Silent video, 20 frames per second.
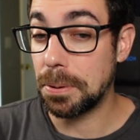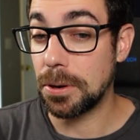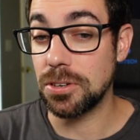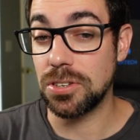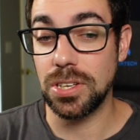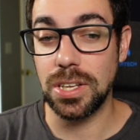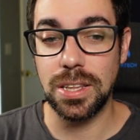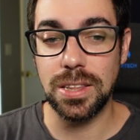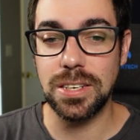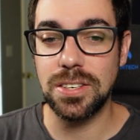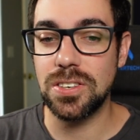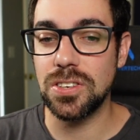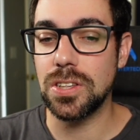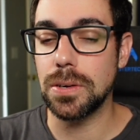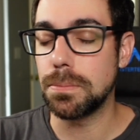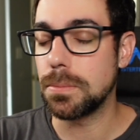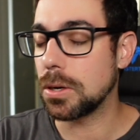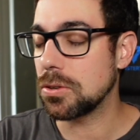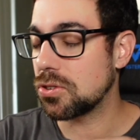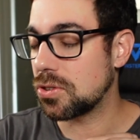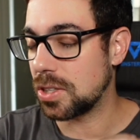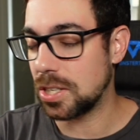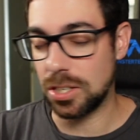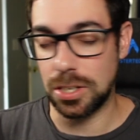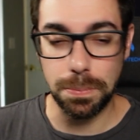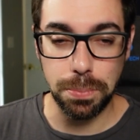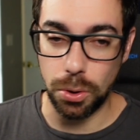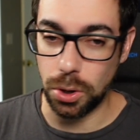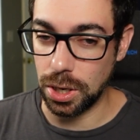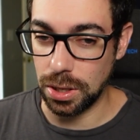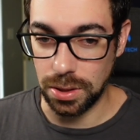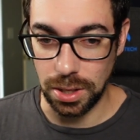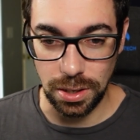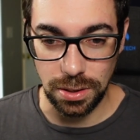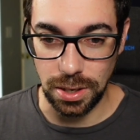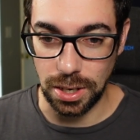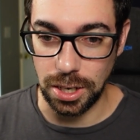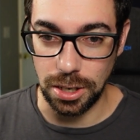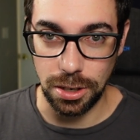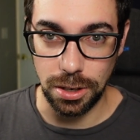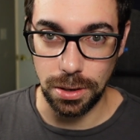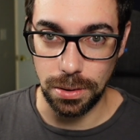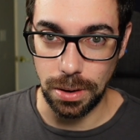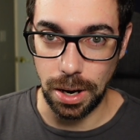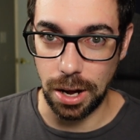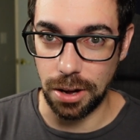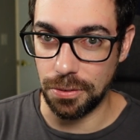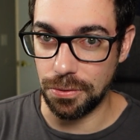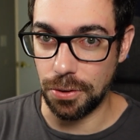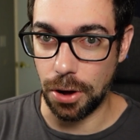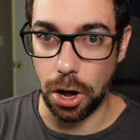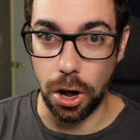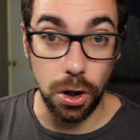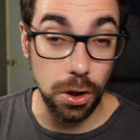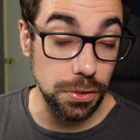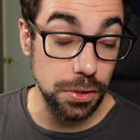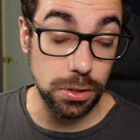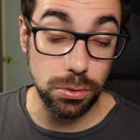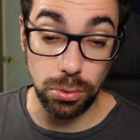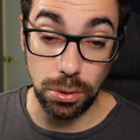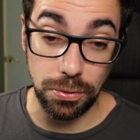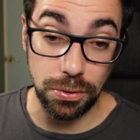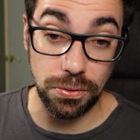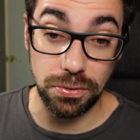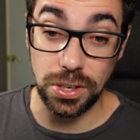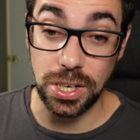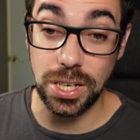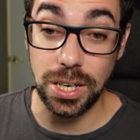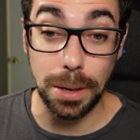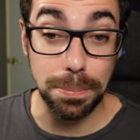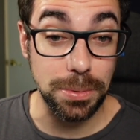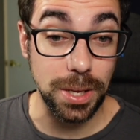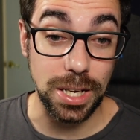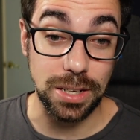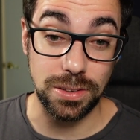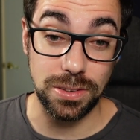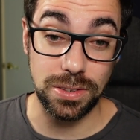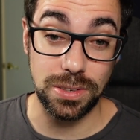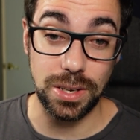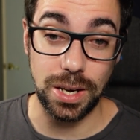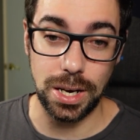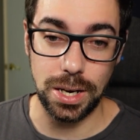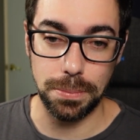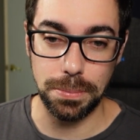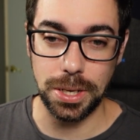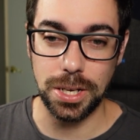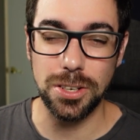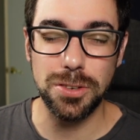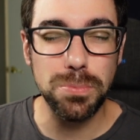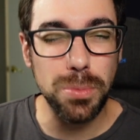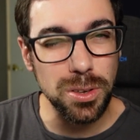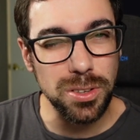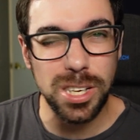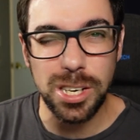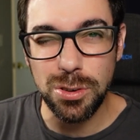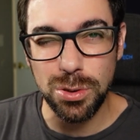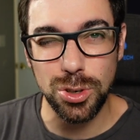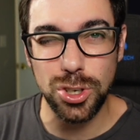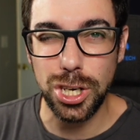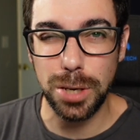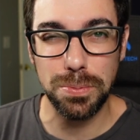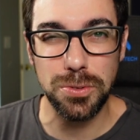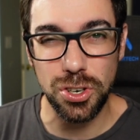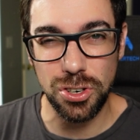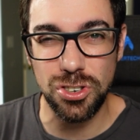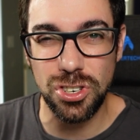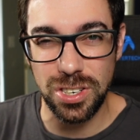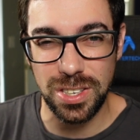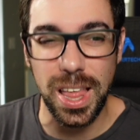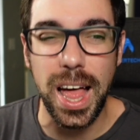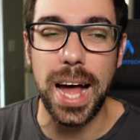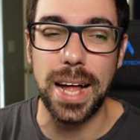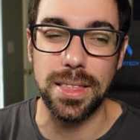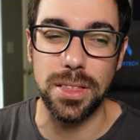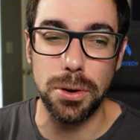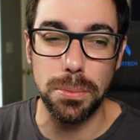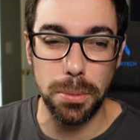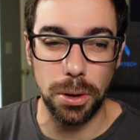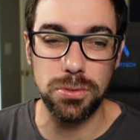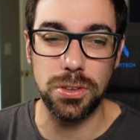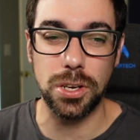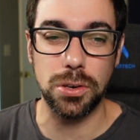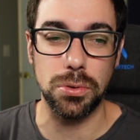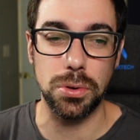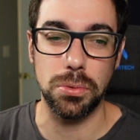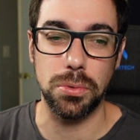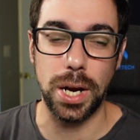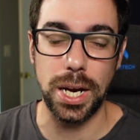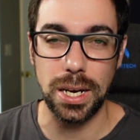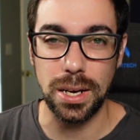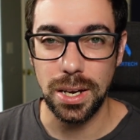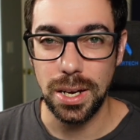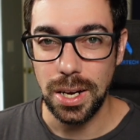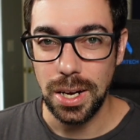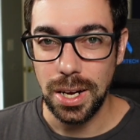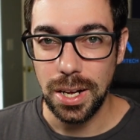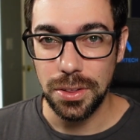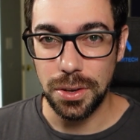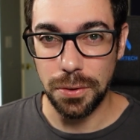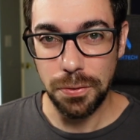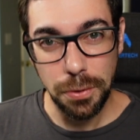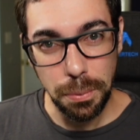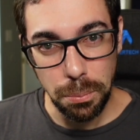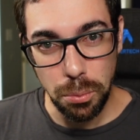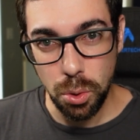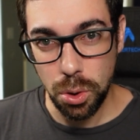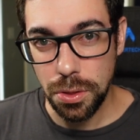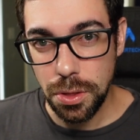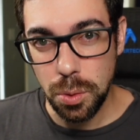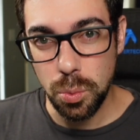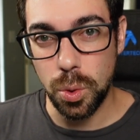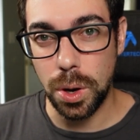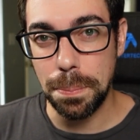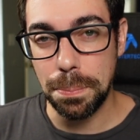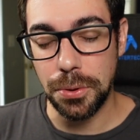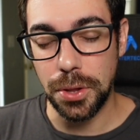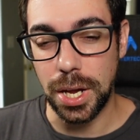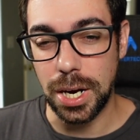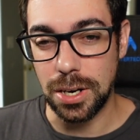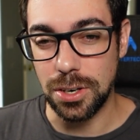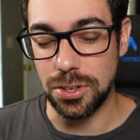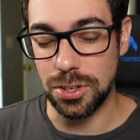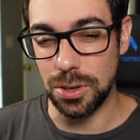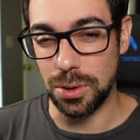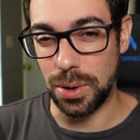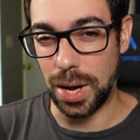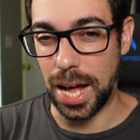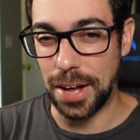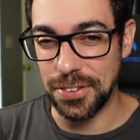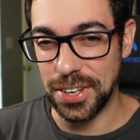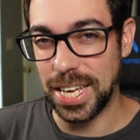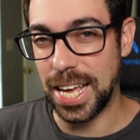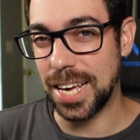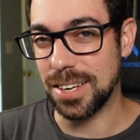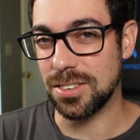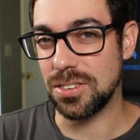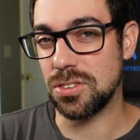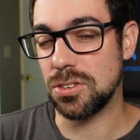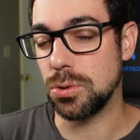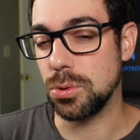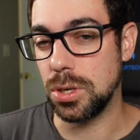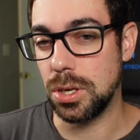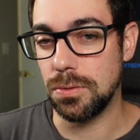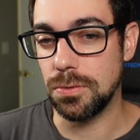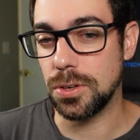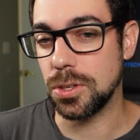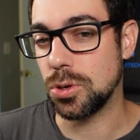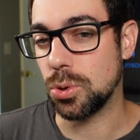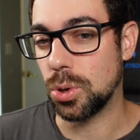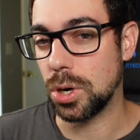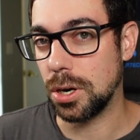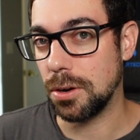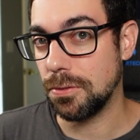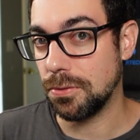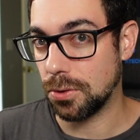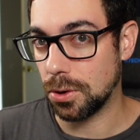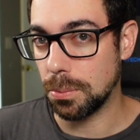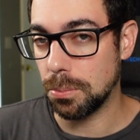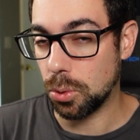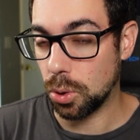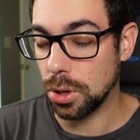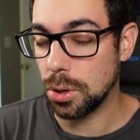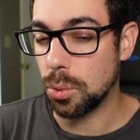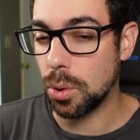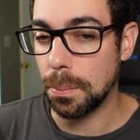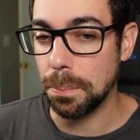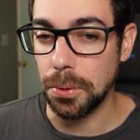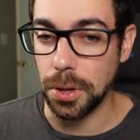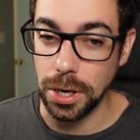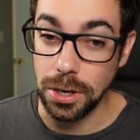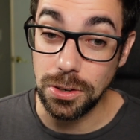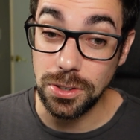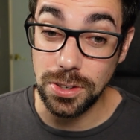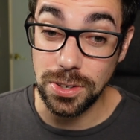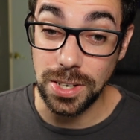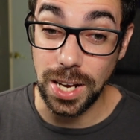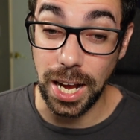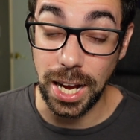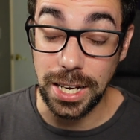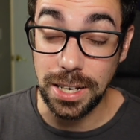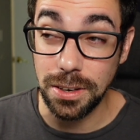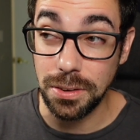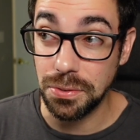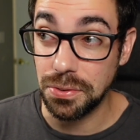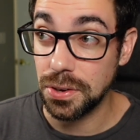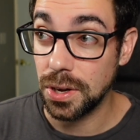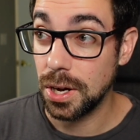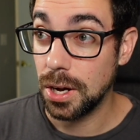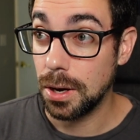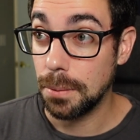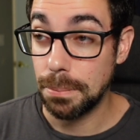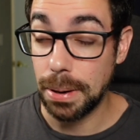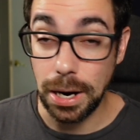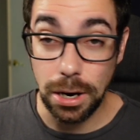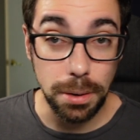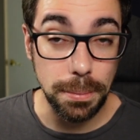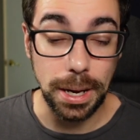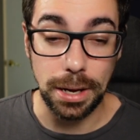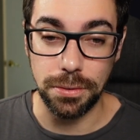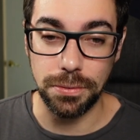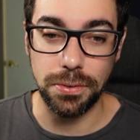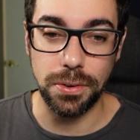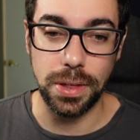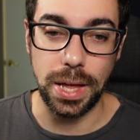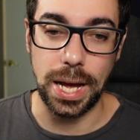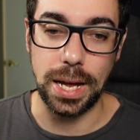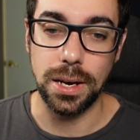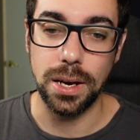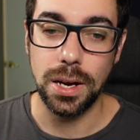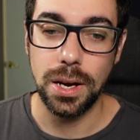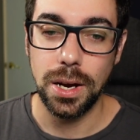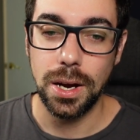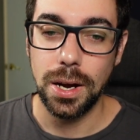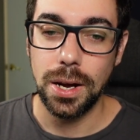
me personally, this is the most disappointing thing to hear of all the 3.15 updates, because multi-crew ships are just that. They're multi-crew, right? They're for more than one player, so having access to an inventory for more than one player is kind of paramount for that.